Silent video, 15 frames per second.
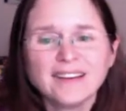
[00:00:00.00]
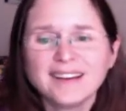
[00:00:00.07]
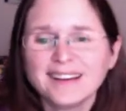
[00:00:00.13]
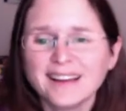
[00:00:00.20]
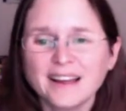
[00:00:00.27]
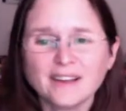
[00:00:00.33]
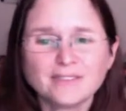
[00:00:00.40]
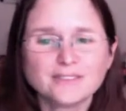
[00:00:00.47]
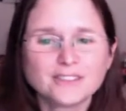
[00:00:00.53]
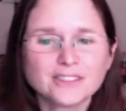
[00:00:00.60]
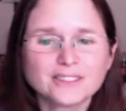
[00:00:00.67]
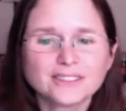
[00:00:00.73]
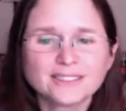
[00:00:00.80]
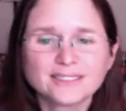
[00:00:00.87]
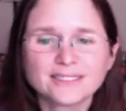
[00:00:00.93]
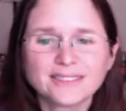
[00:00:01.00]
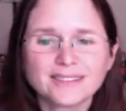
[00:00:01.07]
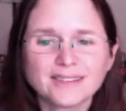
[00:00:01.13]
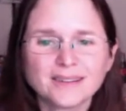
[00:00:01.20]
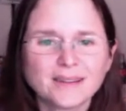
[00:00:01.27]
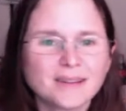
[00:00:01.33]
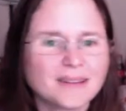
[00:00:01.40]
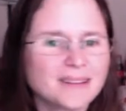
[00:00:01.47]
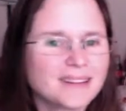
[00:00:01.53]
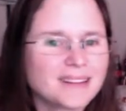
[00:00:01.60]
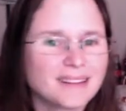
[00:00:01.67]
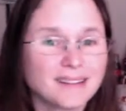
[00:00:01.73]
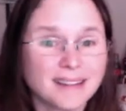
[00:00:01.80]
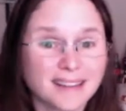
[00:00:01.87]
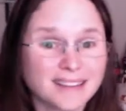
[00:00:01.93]
have just,
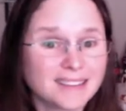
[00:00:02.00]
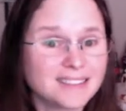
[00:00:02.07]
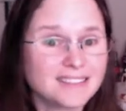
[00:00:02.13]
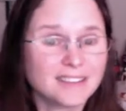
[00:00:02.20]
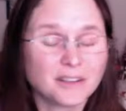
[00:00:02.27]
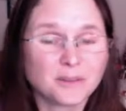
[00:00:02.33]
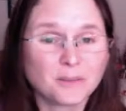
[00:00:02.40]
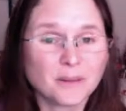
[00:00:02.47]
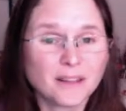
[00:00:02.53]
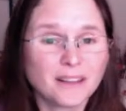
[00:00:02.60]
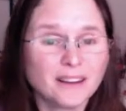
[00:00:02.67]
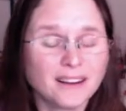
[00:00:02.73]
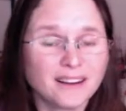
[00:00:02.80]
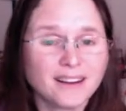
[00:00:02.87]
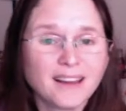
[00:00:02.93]
like I said at the beginning,